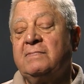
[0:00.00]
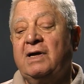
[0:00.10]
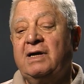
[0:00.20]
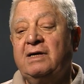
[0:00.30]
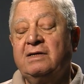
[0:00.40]

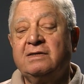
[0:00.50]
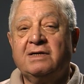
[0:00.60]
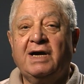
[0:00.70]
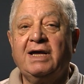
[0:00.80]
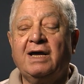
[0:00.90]
I
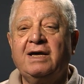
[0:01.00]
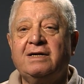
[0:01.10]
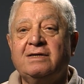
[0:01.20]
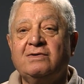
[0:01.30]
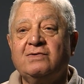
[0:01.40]
don't
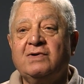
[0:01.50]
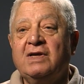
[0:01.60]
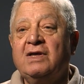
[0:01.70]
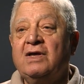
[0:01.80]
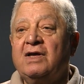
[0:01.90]
know,
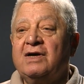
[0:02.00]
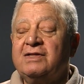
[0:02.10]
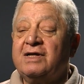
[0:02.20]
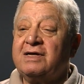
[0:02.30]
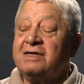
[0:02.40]

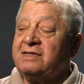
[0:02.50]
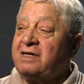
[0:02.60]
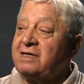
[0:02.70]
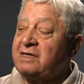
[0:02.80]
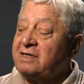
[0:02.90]

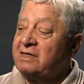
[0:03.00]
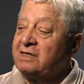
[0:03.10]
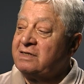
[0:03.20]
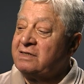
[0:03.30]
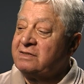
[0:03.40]
another
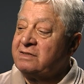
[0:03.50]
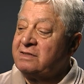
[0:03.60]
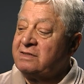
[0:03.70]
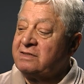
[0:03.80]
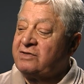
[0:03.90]

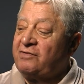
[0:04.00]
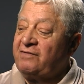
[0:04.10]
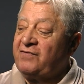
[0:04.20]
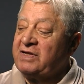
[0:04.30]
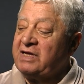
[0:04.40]

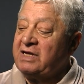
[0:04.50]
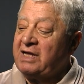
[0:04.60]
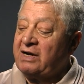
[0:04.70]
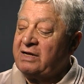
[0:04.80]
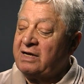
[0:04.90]
terrific thing
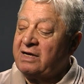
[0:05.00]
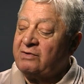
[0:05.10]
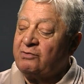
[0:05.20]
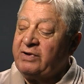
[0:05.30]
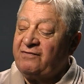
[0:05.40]
that
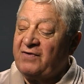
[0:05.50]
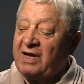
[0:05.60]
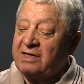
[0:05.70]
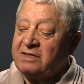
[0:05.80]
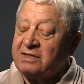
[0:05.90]
we
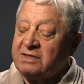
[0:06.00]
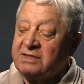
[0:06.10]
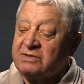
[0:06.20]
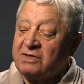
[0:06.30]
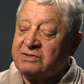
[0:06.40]
found
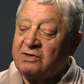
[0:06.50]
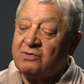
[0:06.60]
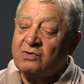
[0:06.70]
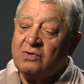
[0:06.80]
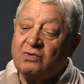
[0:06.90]
is
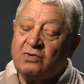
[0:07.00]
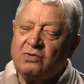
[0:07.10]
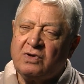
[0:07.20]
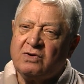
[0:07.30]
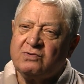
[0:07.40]
also,
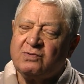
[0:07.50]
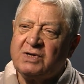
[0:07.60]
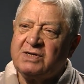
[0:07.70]
there was one